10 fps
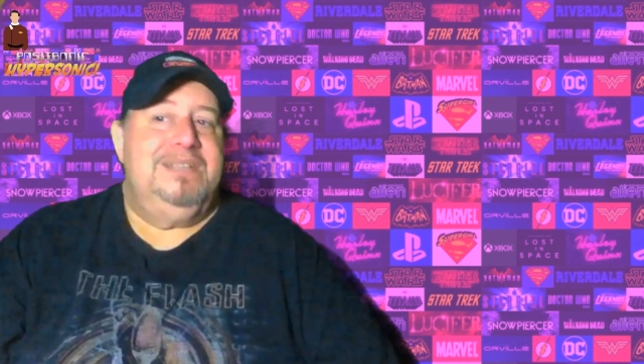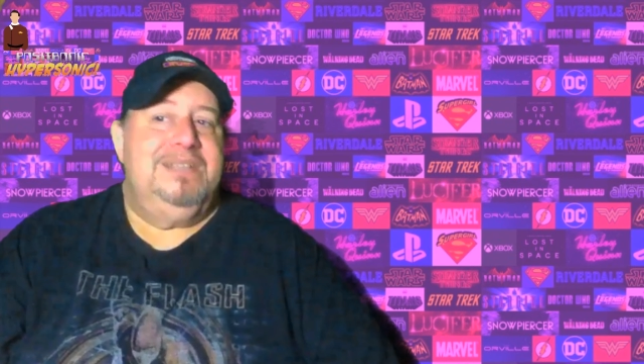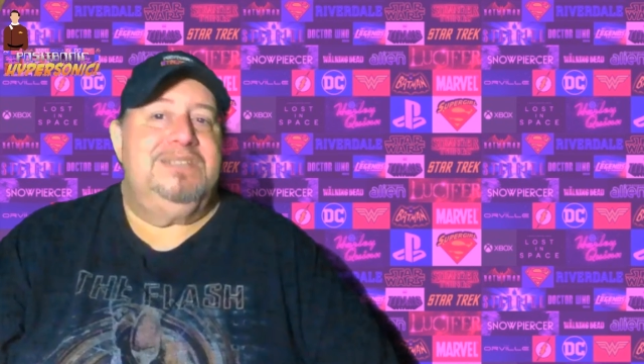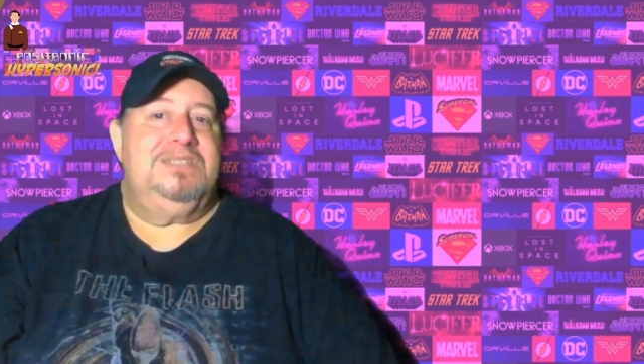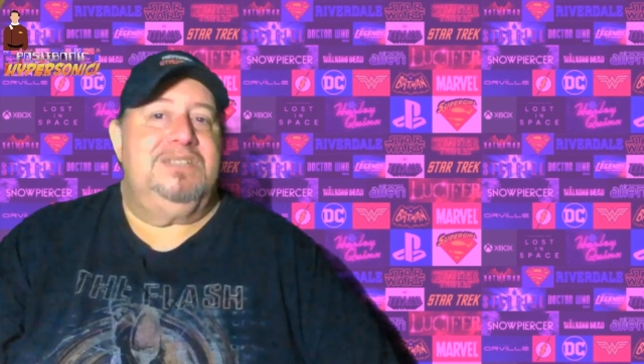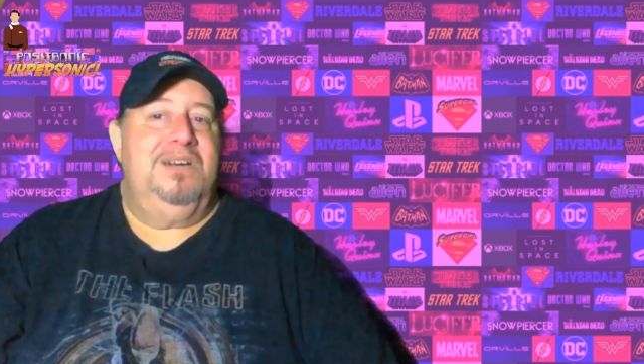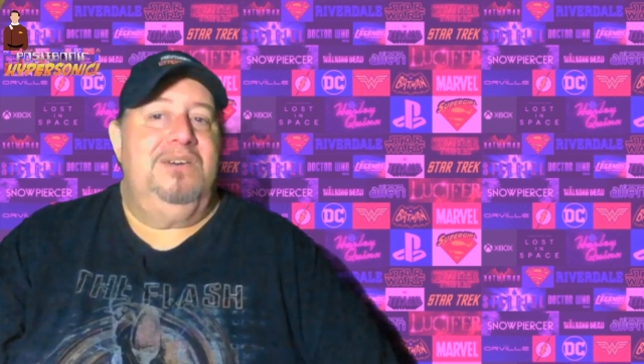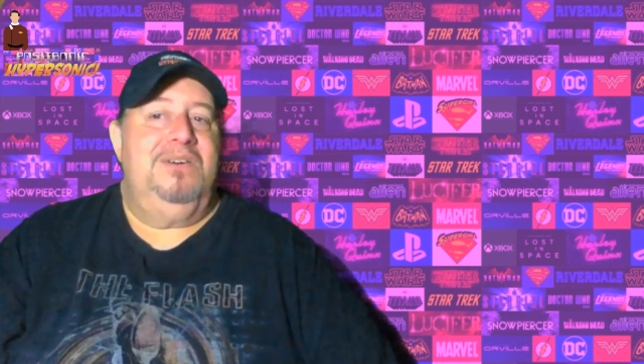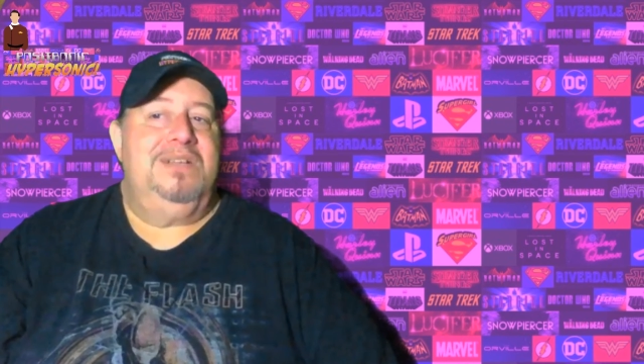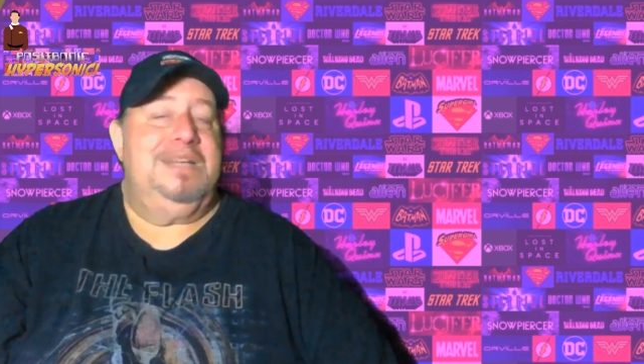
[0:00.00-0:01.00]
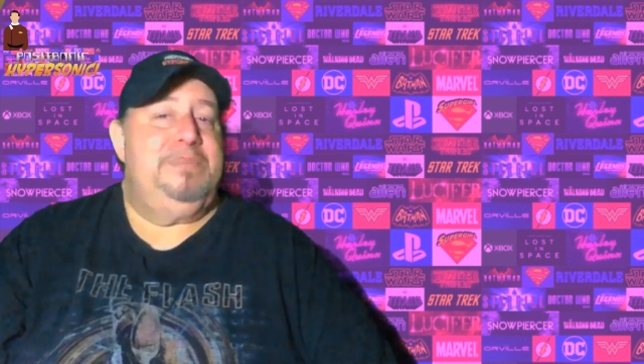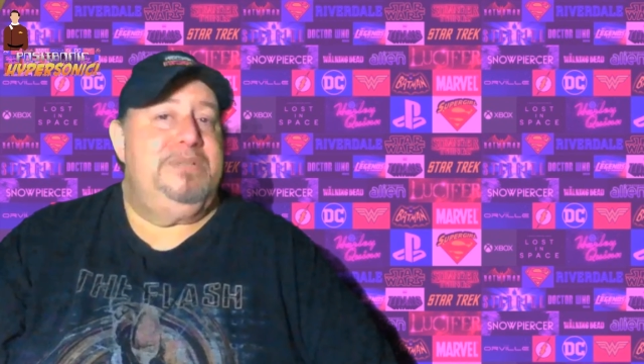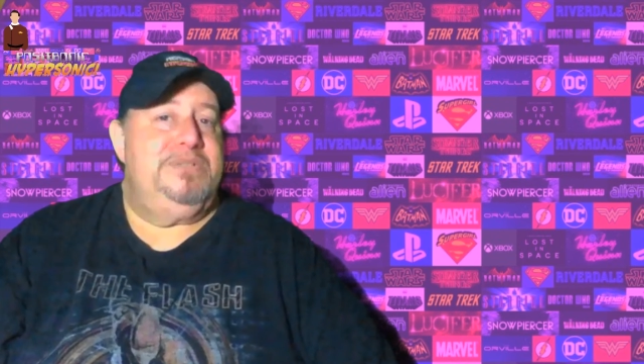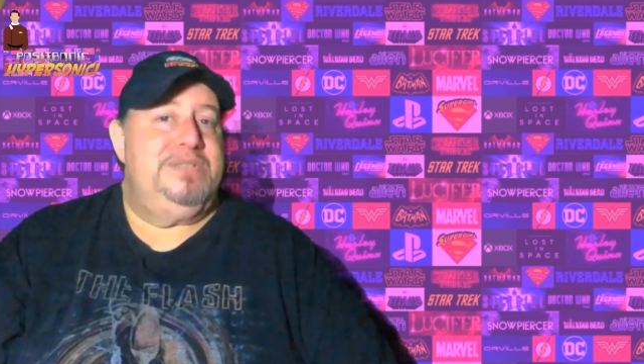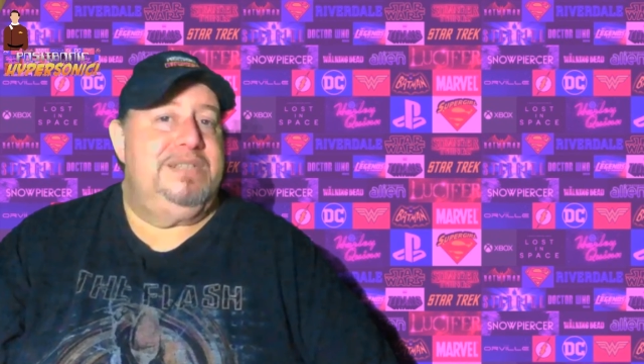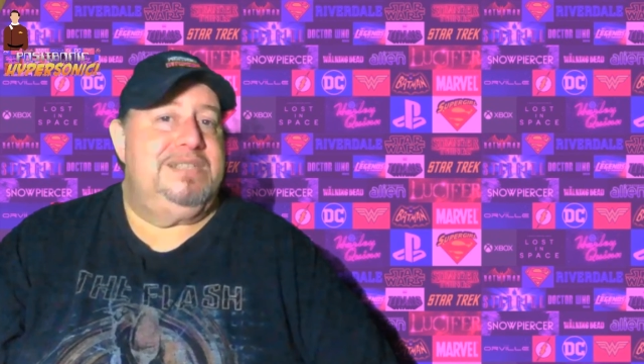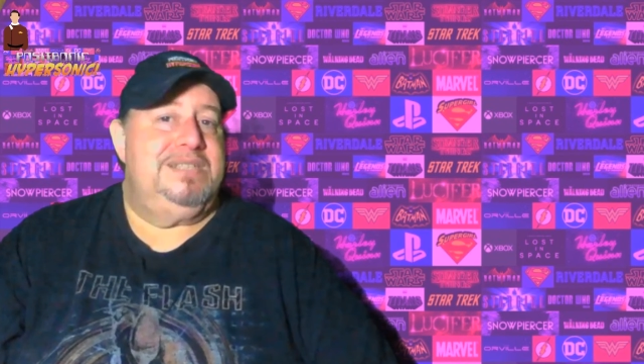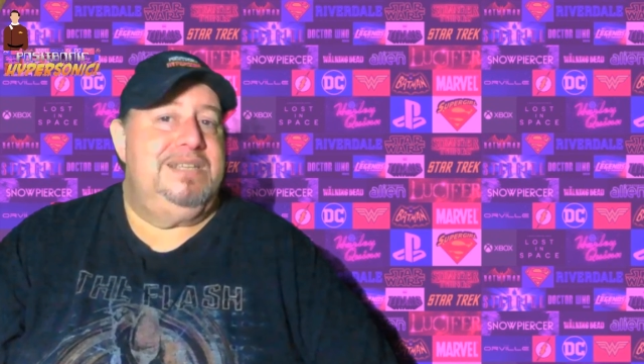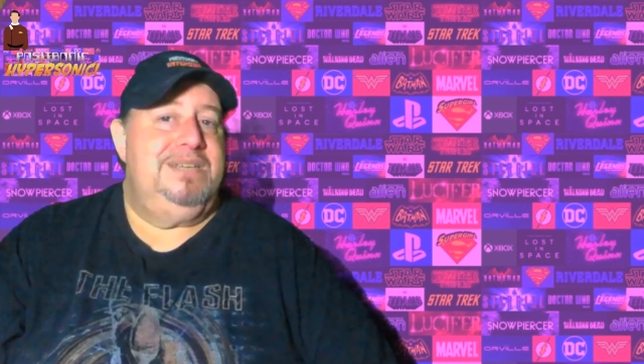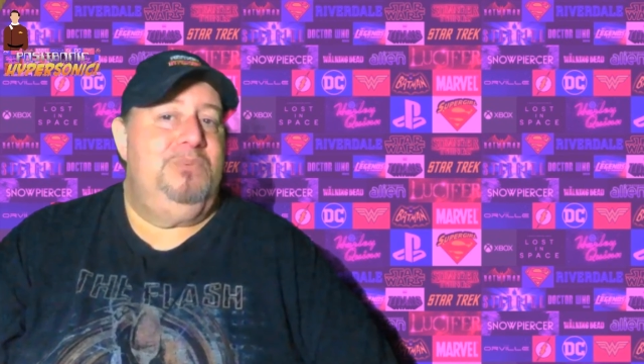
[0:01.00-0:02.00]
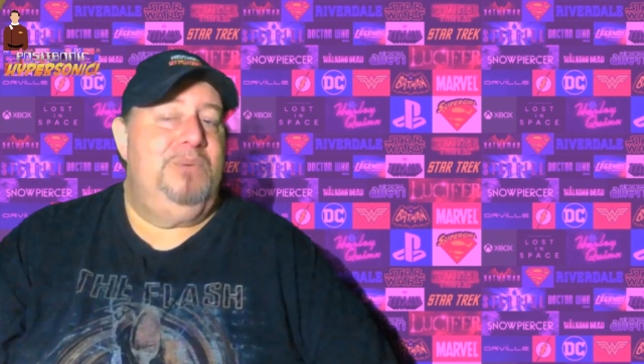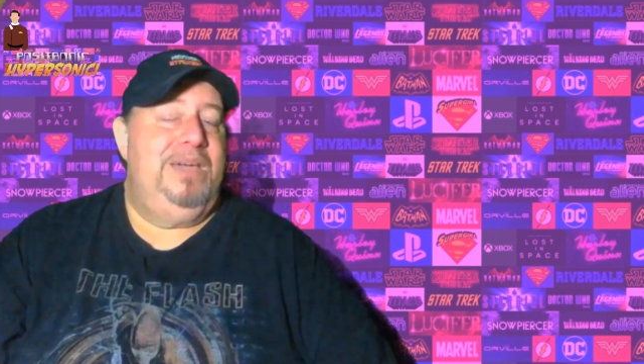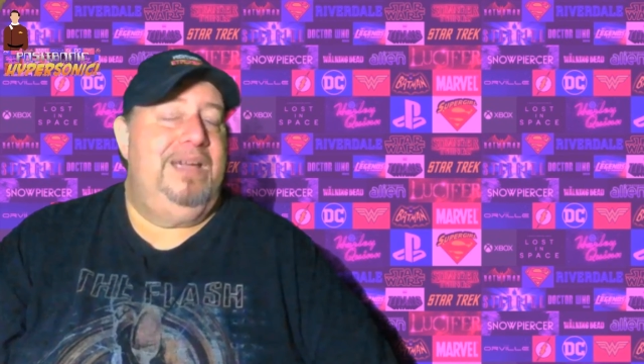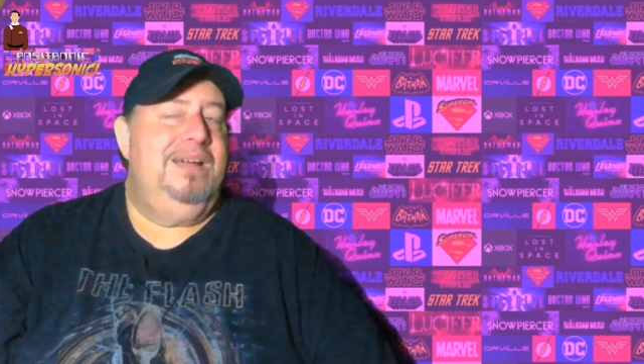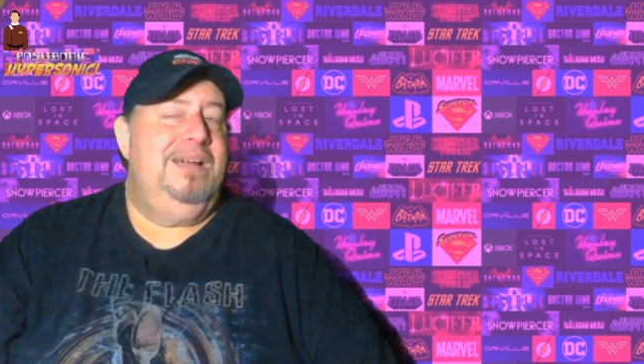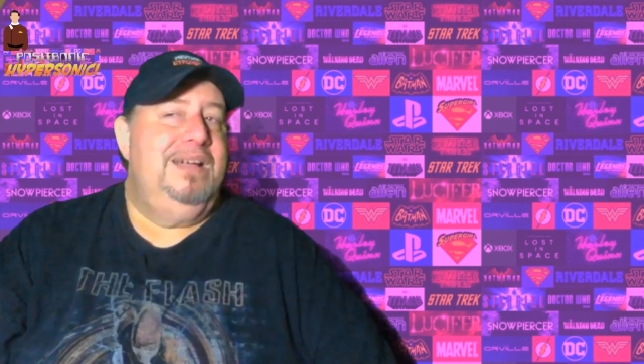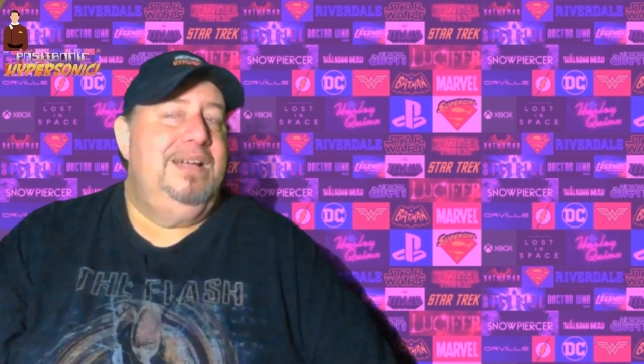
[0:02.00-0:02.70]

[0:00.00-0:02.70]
So it's going to be interesting to see where